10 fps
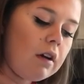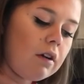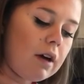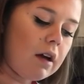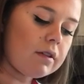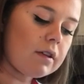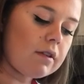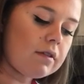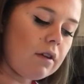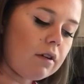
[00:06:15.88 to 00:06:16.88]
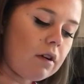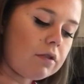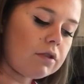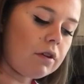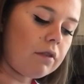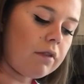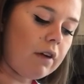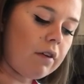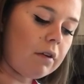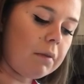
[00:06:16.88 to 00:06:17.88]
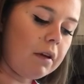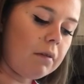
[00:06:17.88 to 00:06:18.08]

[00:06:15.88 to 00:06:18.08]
urinalysis, urine culture, 500